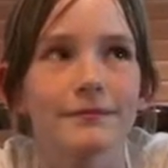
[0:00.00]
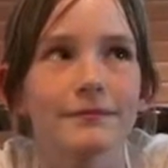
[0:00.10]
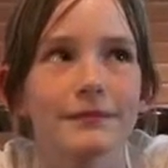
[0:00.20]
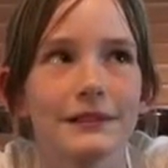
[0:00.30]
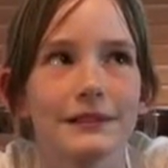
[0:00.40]

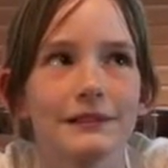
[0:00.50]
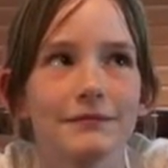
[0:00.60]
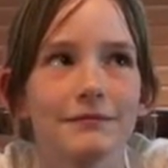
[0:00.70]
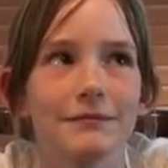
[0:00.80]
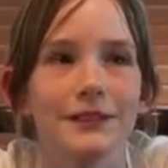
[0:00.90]
the marker
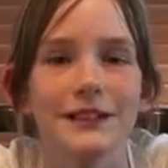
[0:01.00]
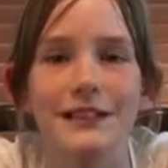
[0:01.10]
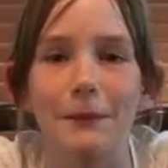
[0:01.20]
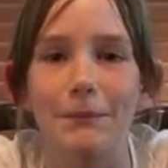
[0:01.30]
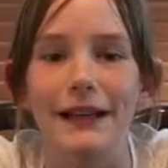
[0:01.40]
and
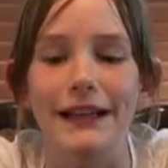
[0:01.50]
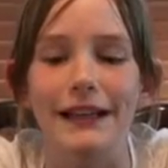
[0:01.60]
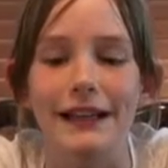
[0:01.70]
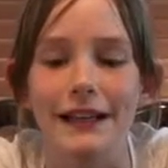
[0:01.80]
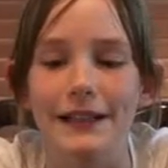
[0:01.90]
paper
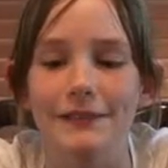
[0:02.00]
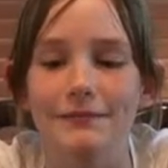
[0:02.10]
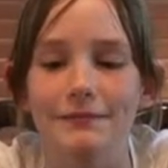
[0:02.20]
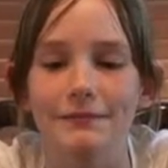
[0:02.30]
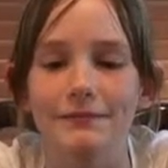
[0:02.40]
that you use
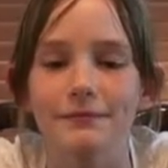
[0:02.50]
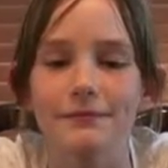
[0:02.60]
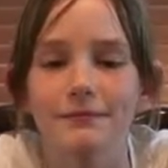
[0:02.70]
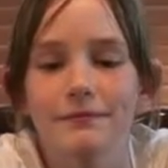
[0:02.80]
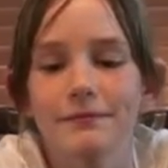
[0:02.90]
there. Yeah.